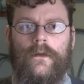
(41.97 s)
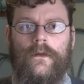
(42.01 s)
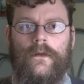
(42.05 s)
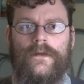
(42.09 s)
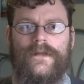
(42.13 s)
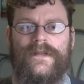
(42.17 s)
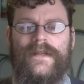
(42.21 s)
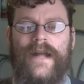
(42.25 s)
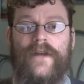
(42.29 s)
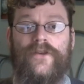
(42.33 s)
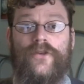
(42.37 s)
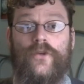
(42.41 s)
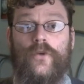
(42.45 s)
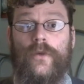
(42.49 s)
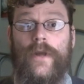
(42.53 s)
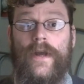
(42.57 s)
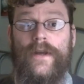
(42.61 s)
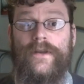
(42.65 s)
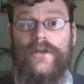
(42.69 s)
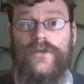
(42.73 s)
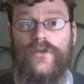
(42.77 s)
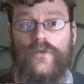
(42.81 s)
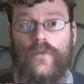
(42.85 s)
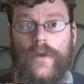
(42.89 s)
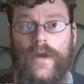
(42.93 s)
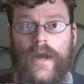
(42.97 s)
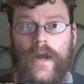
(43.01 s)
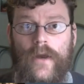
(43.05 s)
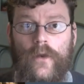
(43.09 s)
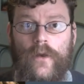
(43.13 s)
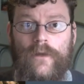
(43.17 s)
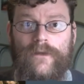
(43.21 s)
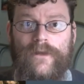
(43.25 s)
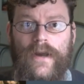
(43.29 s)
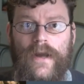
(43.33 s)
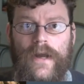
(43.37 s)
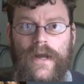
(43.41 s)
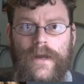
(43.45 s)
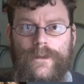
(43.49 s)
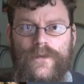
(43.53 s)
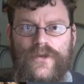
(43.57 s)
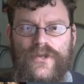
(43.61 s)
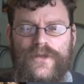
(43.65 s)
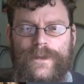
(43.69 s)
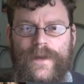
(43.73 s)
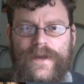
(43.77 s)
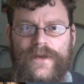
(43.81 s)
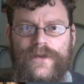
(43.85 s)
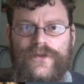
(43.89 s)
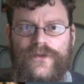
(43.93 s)
It's not too late to swing on over to
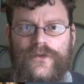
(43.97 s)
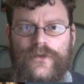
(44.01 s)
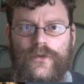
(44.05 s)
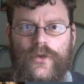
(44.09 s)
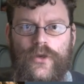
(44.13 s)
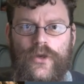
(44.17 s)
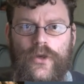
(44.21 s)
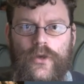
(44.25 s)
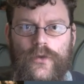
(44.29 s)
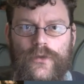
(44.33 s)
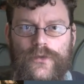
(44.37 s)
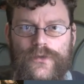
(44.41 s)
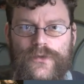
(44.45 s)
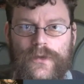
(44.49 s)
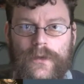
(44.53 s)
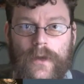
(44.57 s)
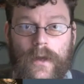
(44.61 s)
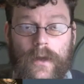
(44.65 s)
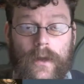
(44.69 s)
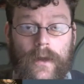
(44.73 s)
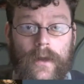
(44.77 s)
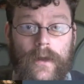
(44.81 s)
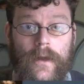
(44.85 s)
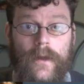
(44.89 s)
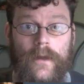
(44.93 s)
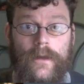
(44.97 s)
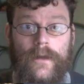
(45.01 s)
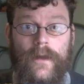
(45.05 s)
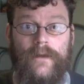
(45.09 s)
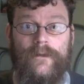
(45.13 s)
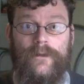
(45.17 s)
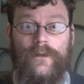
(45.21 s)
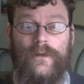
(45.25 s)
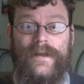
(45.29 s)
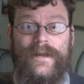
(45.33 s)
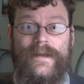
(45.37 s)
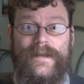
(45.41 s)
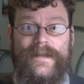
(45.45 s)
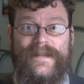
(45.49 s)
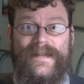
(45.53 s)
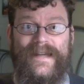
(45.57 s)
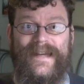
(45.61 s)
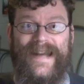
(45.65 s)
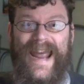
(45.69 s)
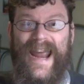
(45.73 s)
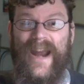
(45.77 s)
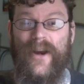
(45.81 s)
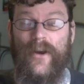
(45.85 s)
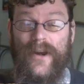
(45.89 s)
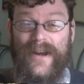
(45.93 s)
Hyperspace Studios. They've released
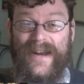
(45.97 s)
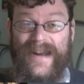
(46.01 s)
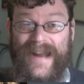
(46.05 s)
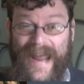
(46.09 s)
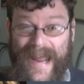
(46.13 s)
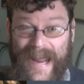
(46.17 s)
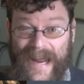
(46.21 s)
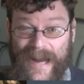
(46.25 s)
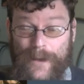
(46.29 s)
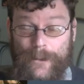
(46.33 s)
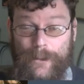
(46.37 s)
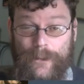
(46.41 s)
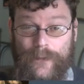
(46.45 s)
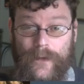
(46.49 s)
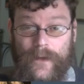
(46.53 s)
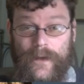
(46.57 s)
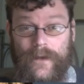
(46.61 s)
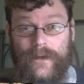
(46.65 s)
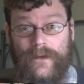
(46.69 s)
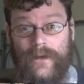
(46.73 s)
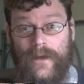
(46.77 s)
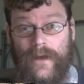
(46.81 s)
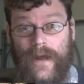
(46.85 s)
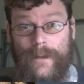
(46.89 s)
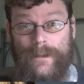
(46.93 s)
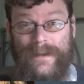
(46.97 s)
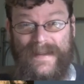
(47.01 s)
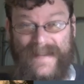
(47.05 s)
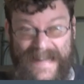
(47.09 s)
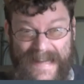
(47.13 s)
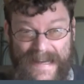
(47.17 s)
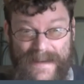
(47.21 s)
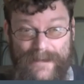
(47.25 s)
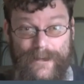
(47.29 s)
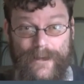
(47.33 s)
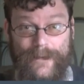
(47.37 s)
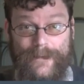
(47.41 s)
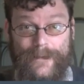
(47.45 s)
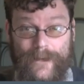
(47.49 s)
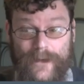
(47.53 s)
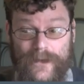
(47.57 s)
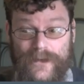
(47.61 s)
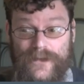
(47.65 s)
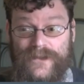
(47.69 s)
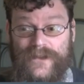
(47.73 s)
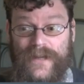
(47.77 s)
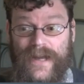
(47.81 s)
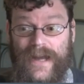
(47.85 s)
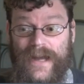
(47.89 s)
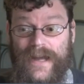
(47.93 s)
an Aaron Cain print, I believe the
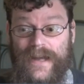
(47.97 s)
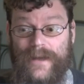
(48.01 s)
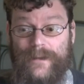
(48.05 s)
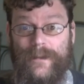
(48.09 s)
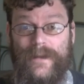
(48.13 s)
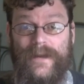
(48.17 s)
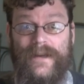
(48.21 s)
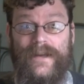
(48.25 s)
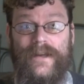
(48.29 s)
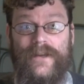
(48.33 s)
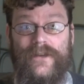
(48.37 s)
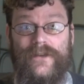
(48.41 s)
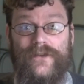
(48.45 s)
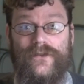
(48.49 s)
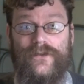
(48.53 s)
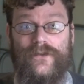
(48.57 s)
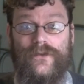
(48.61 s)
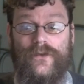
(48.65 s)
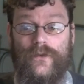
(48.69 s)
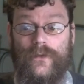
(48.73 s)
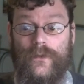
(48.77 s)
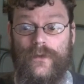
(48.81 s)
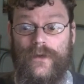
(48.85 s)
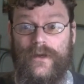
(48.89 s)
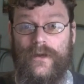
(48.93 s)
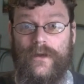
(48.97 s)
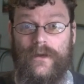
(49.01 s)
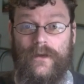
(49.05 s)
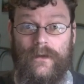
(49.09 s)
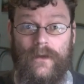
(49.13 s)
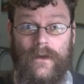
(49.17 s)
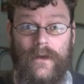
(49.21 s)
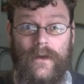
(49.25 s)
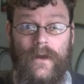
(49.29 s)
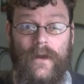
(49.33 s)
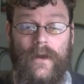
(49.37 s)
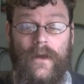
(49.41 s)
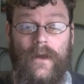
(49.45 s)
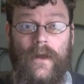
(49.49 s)
first time in his career.